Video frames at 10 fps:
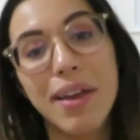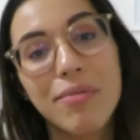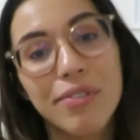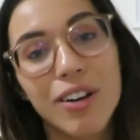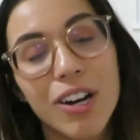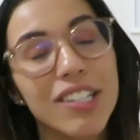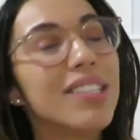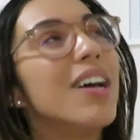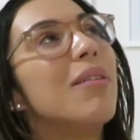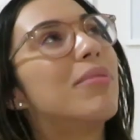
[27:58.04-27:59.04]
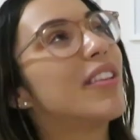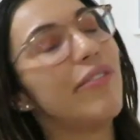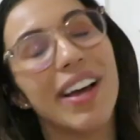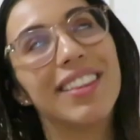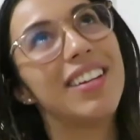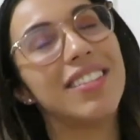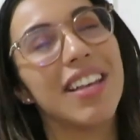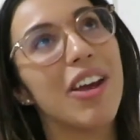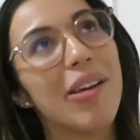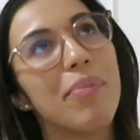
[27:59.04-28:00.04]
play with cards, but the fact that
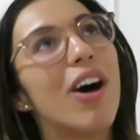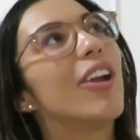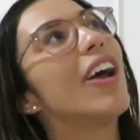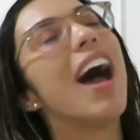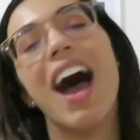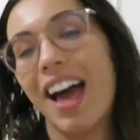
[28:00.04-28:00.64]
it's Harry Potter,